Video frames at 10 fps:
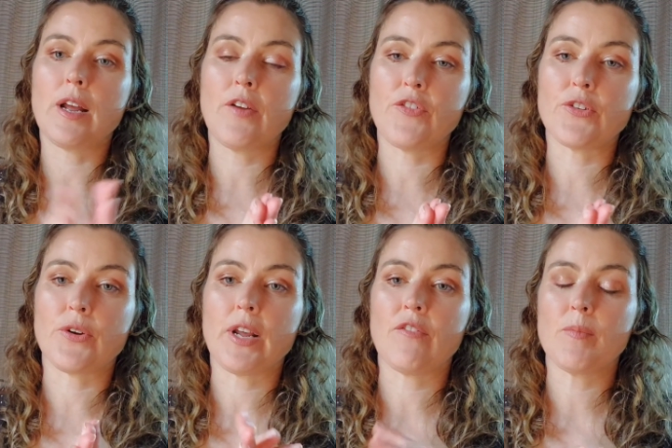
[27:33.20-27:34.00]
If you
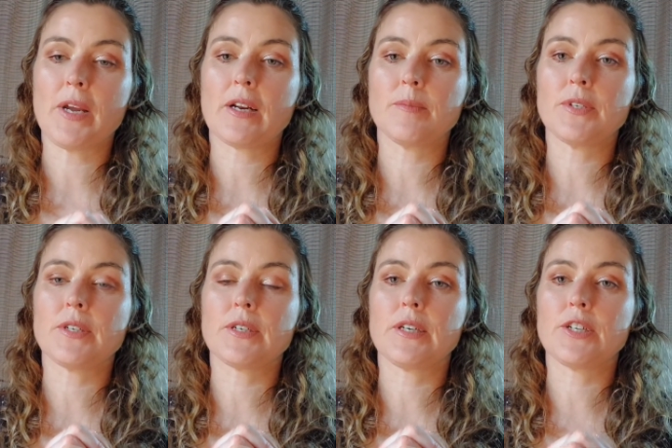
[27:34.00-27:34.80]
don't have a M.A.C
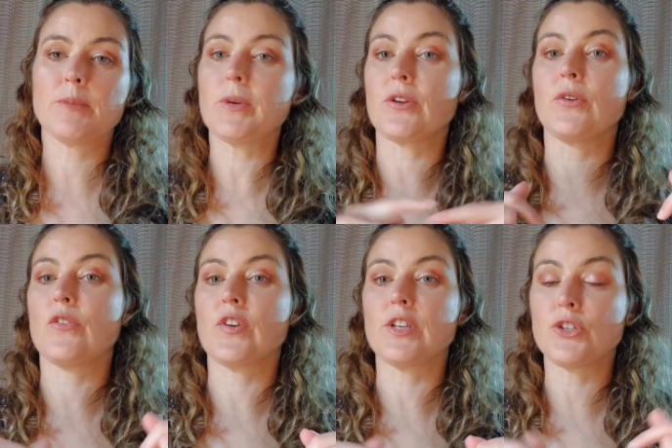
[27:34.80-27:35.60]
lipstick collection but you know
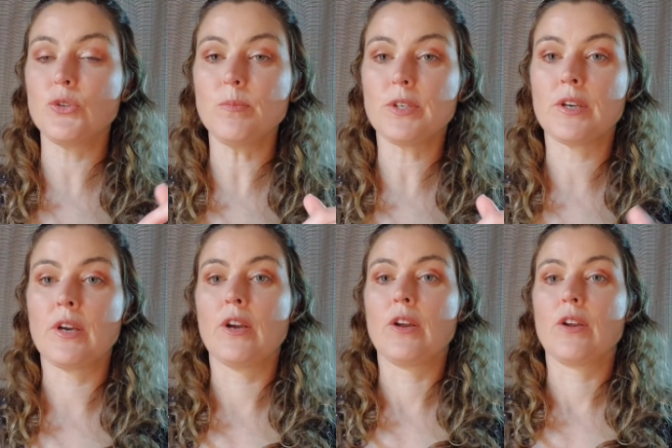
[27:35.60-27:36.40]
of any dupes,
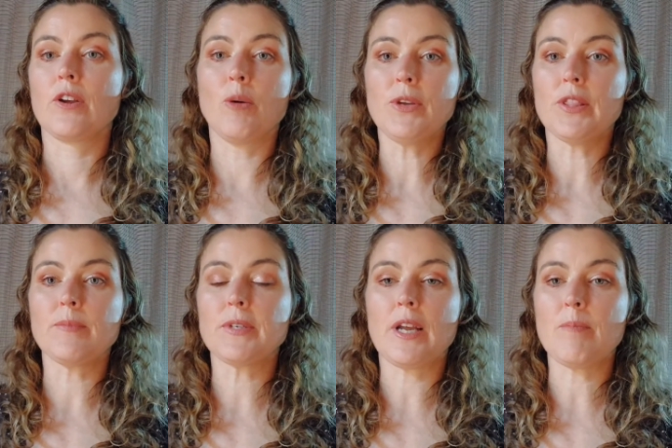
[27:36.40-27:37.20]
comment
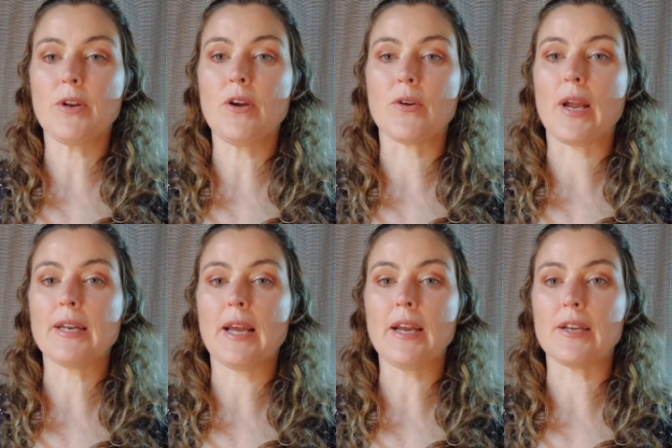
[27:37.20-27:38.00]
them down below.
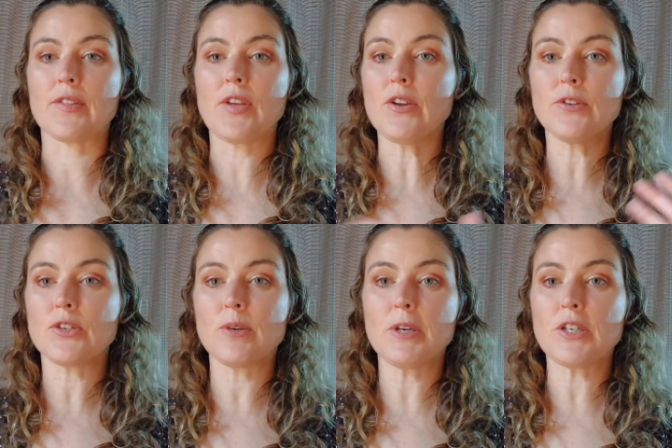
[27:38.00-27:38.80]
And hey, thank you
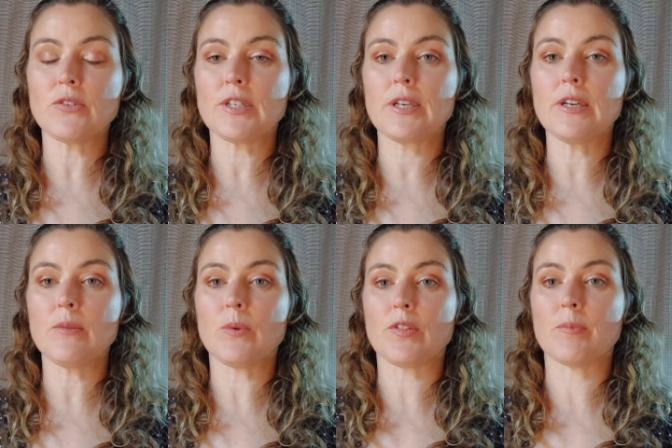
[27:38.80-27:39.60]
so much for
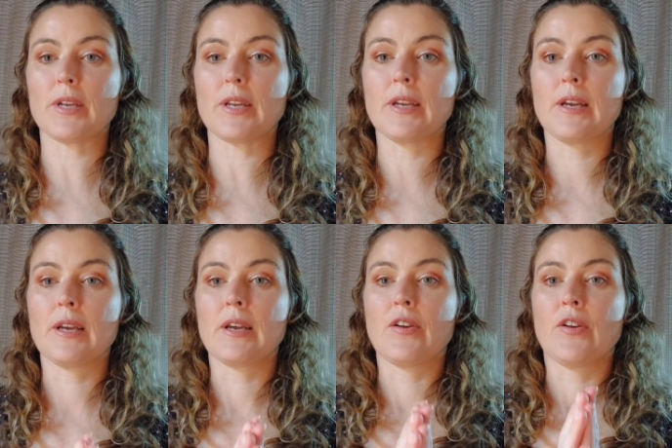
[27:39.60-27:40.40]
sitting with me,
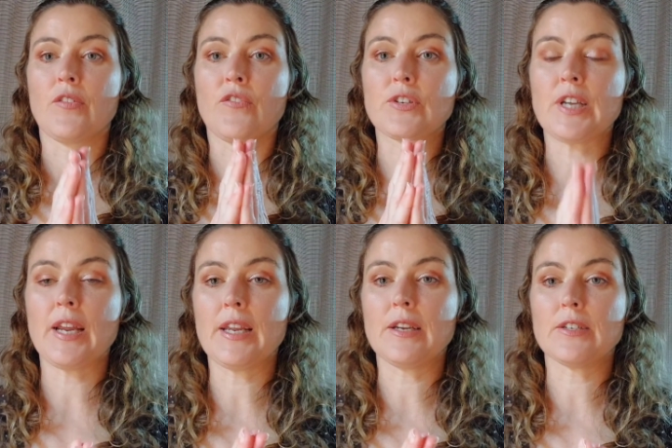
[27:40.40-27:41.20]
for
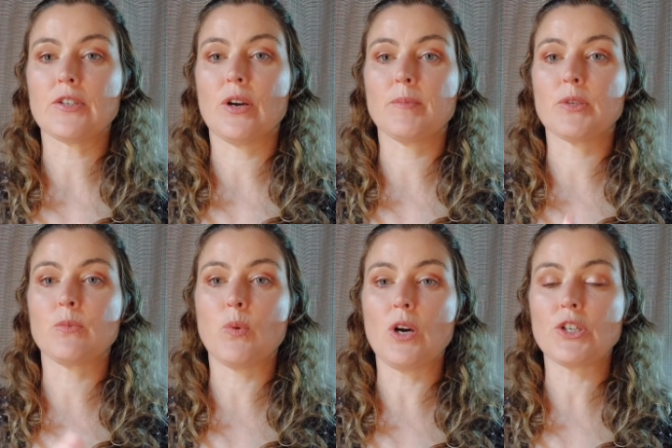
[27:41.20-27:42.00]
taking the time to
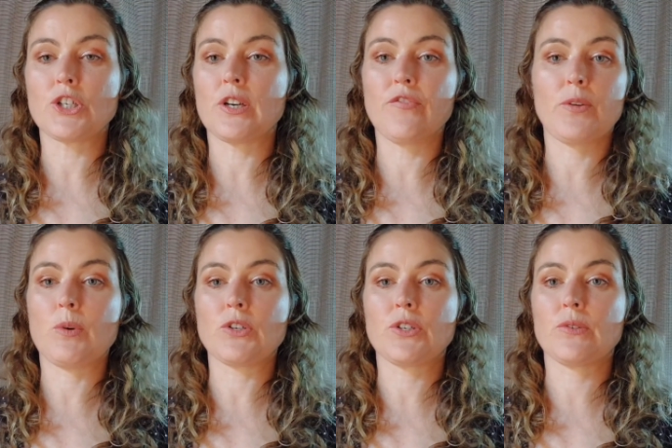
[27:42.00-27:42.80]
watch. If you
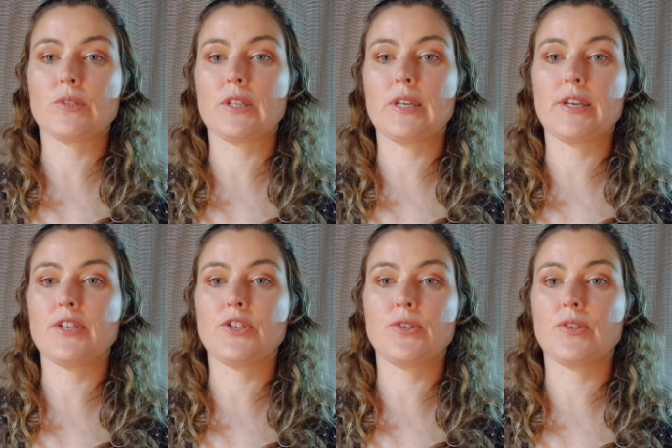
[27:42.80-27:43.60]
watched it all to the
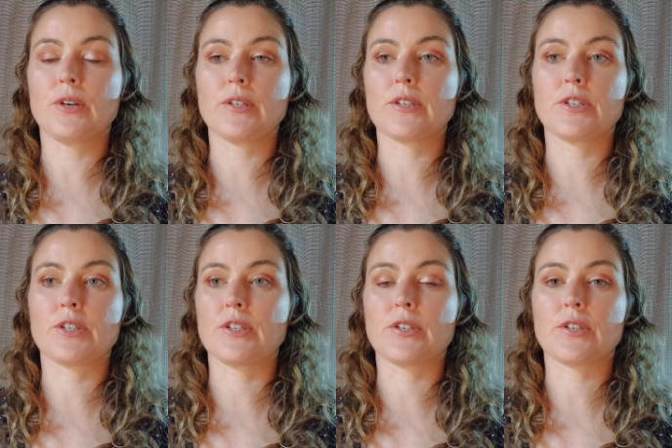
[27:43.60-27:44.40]
end, you guys are
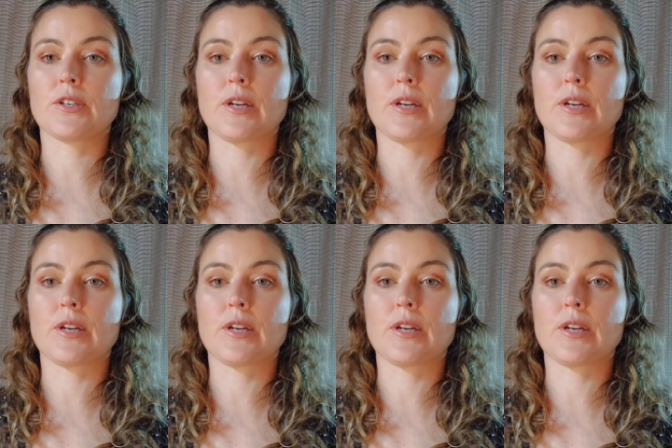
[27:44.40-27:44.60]
just